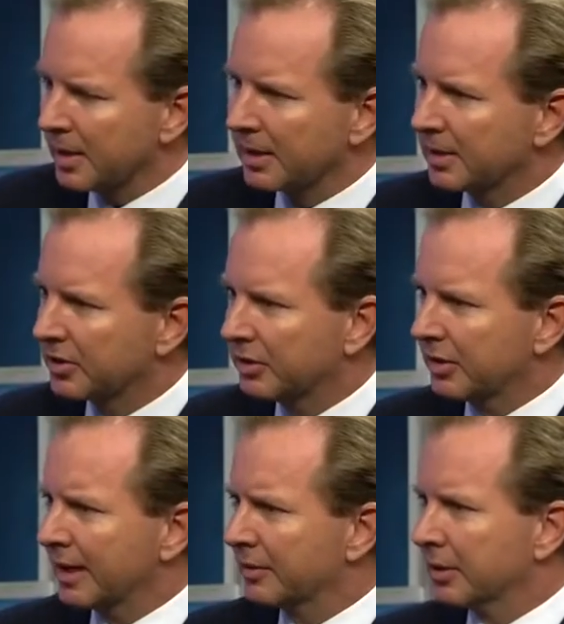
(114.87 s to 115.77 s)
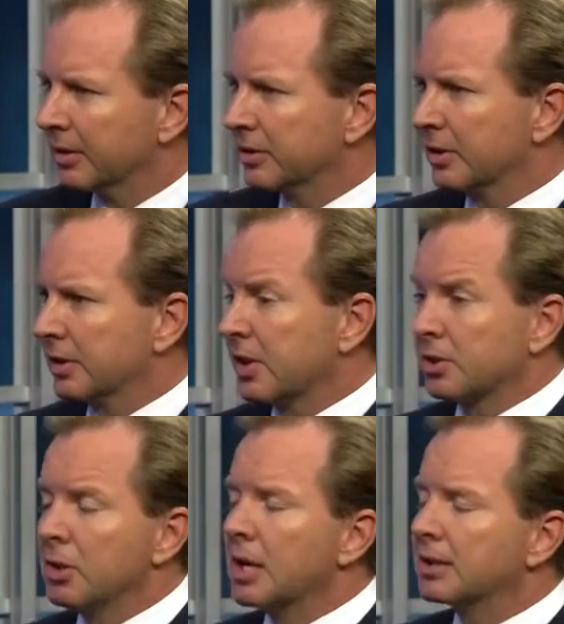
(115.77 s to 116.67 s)
make the decision after
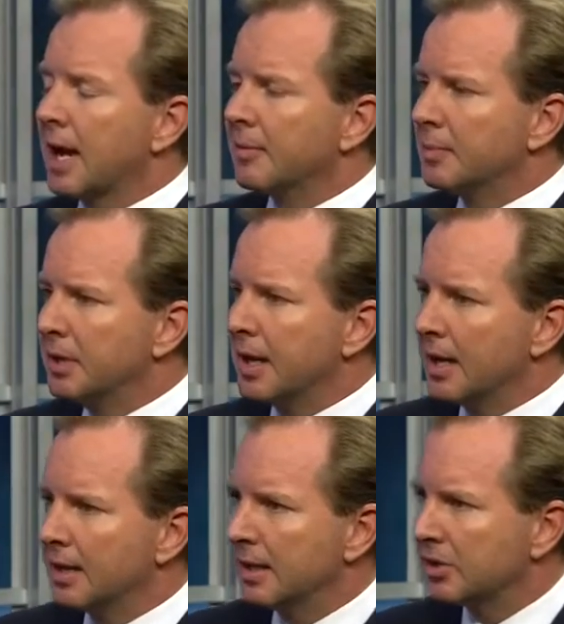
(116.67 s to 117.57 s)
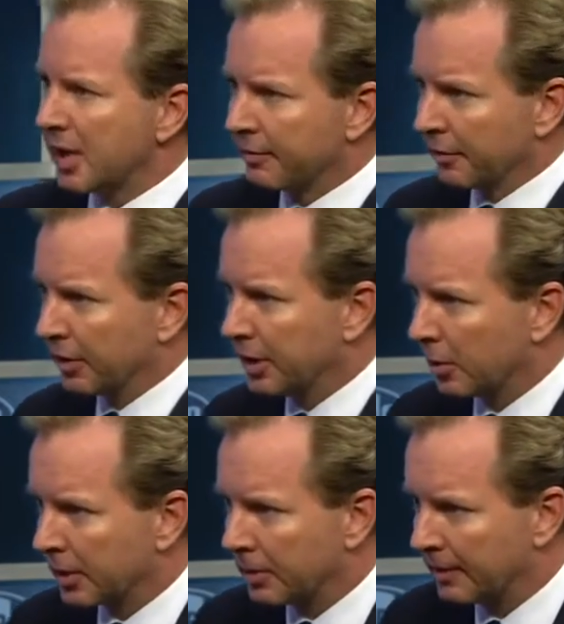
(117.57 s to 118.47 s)
such a long time at BAE, save for a
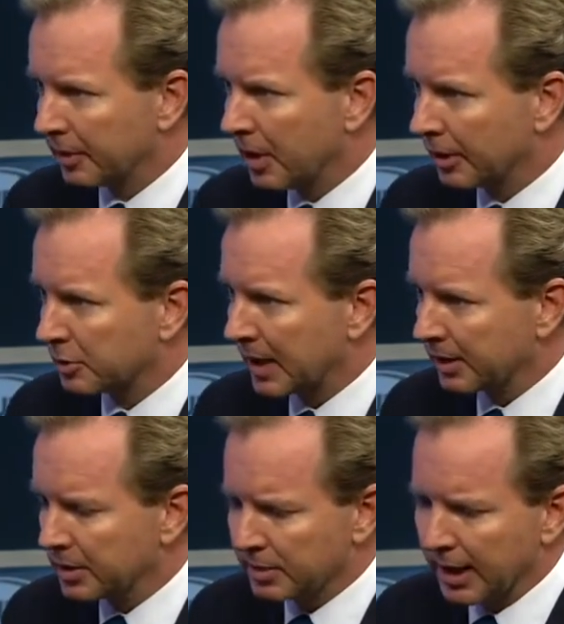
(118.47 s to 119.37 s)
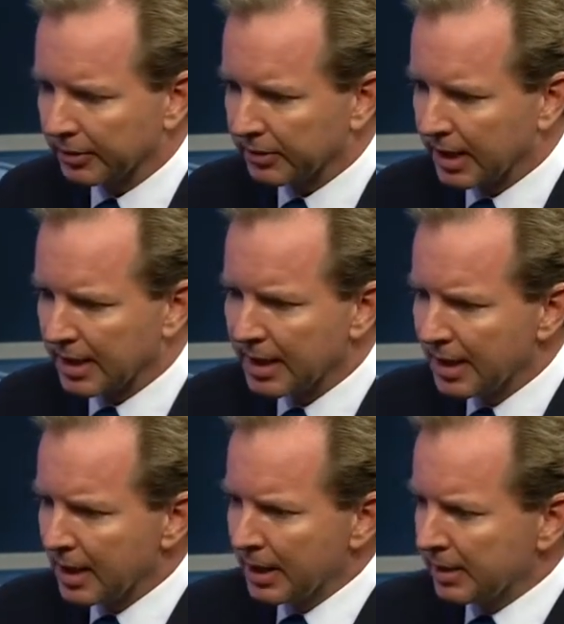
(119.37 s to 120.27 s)
year where you ran for Congress back in 2010?
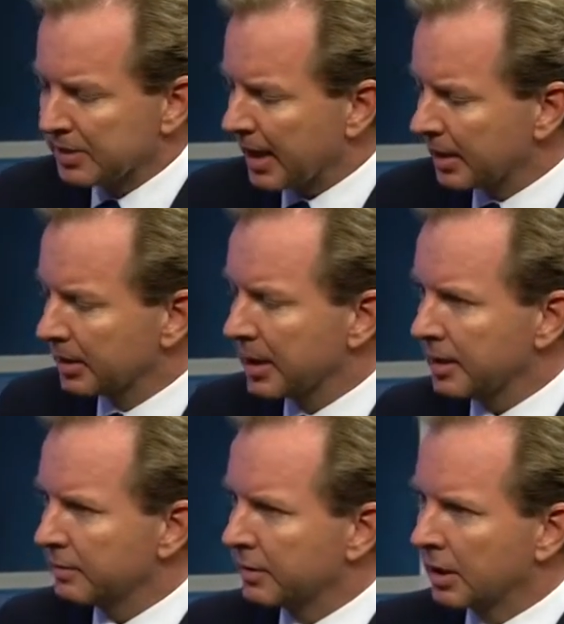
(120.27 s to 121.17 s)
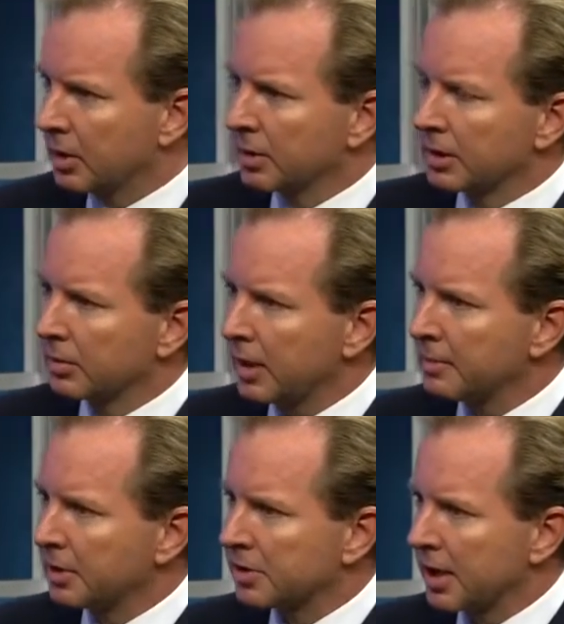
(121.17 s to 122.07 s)
Yeah. yeah. Decide to leave to go to the
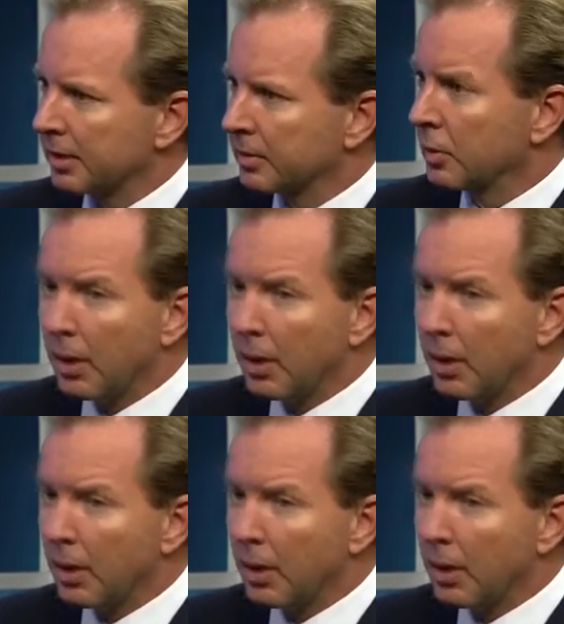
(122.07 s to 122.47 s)
Rudman Center, who I